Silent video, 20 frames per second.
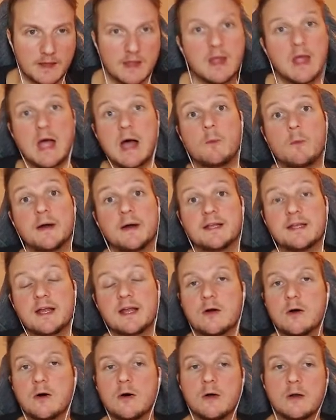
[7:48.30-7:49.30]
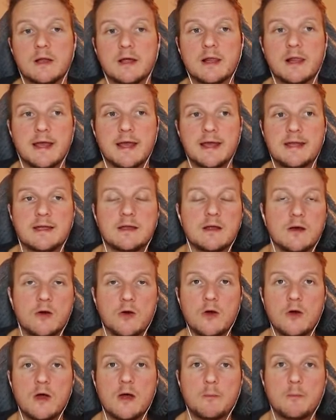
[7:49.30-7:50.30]
Why did I call Elaine
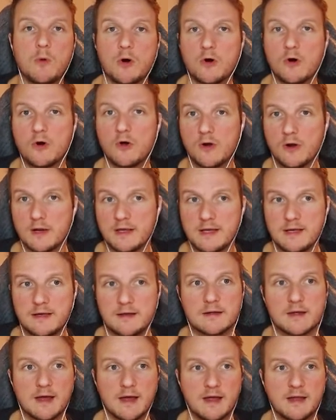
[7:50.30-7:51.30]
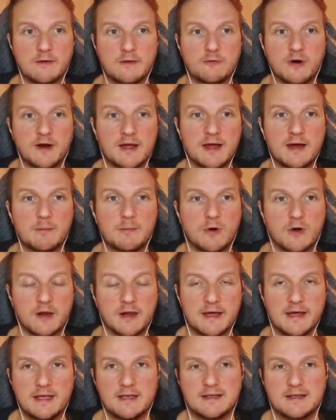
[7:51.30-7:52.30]
more early and Raya more
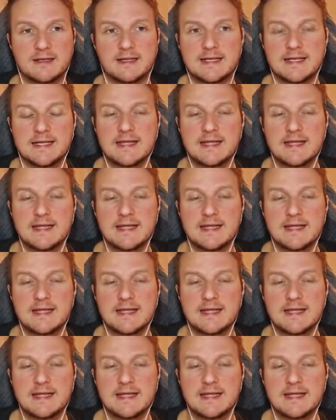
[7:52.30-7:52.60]
late?